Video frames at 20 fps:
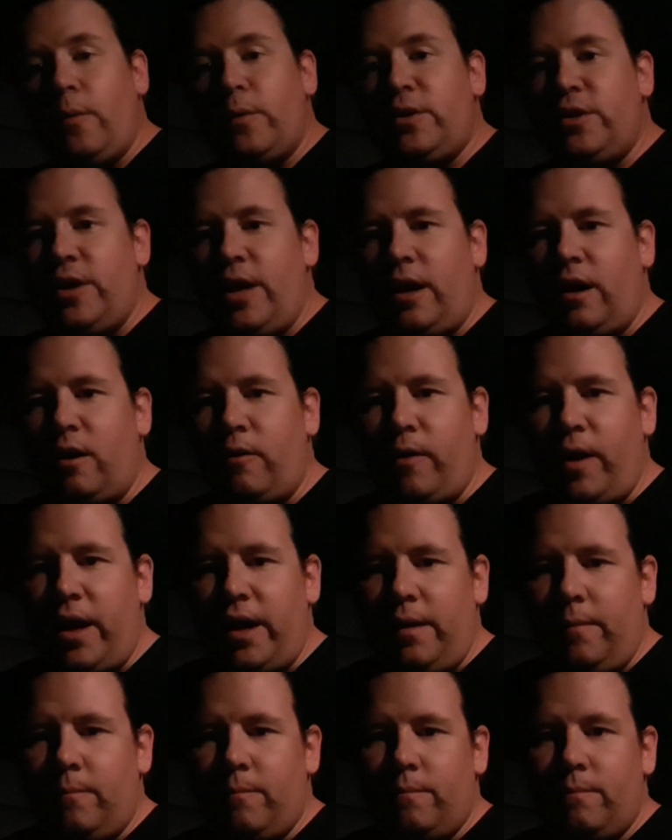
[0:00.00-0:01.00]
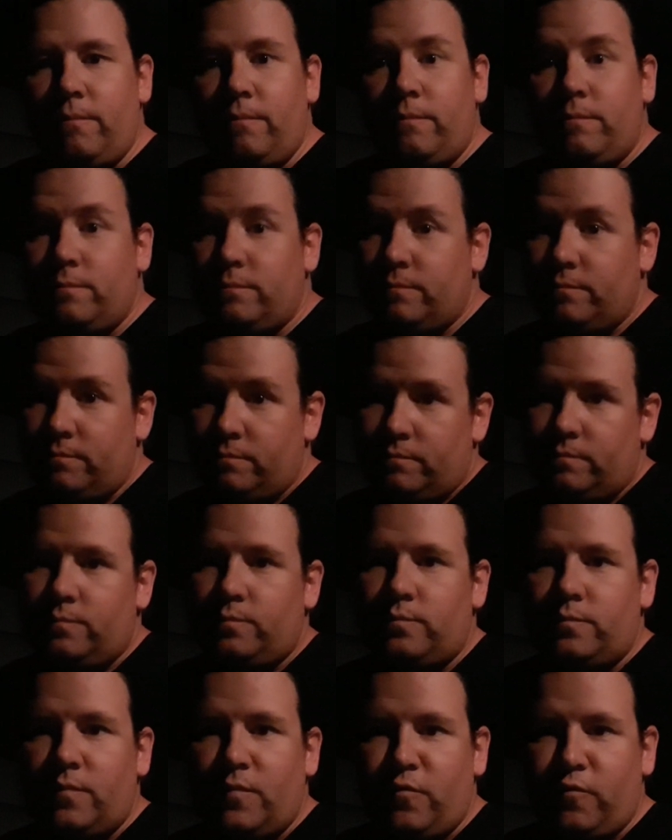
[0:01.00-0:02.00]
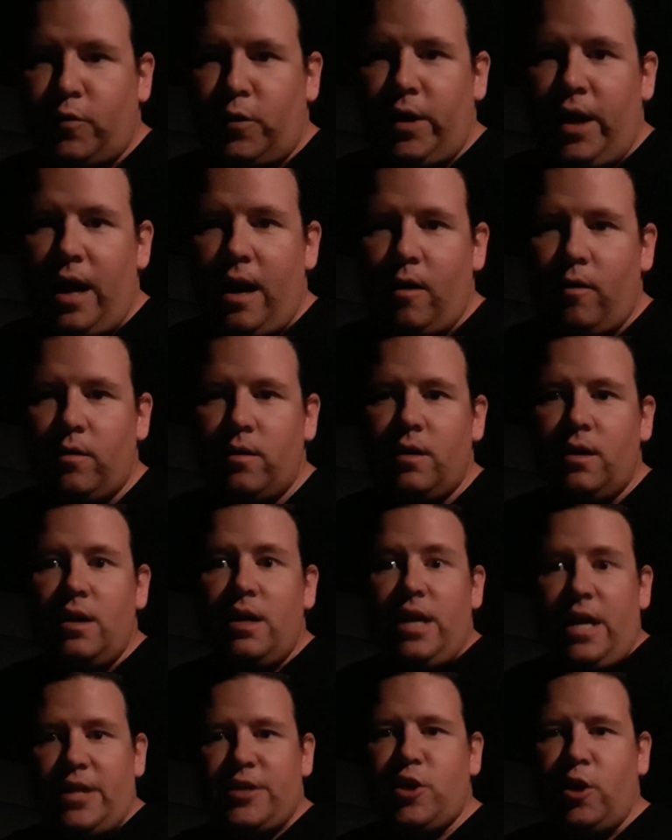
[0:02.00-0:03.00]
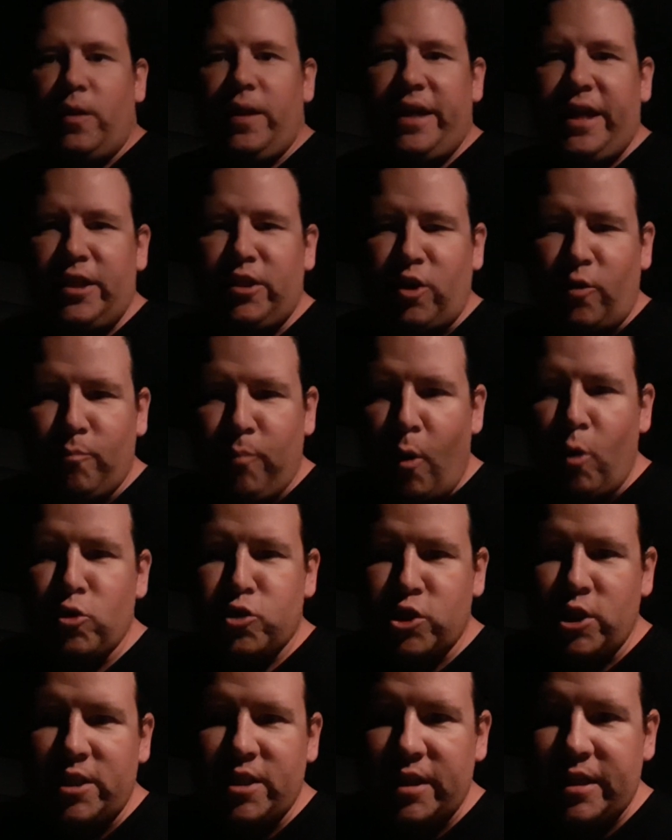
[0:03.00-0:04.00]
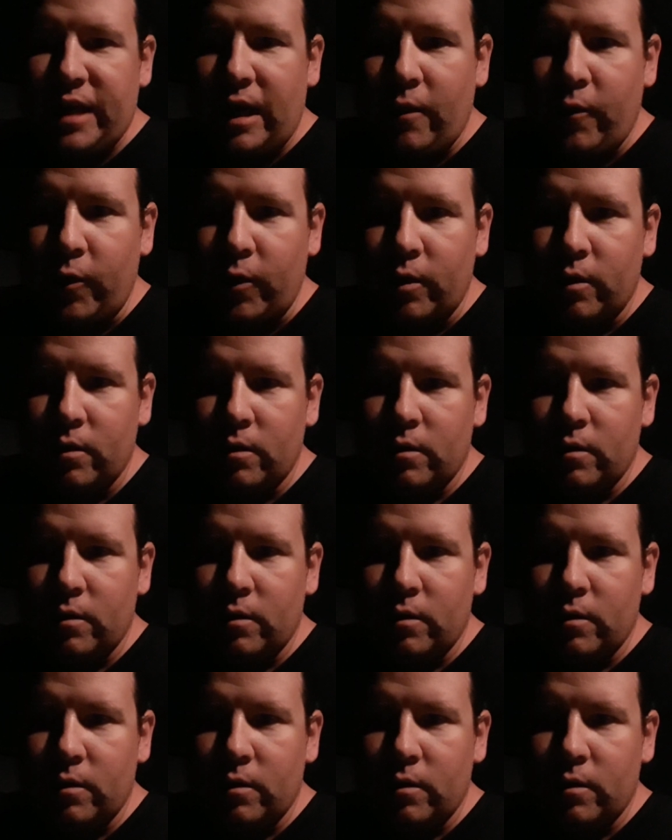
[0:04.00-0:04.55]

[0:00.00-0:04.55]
with the NRA. For now. Until they get their bullshit together.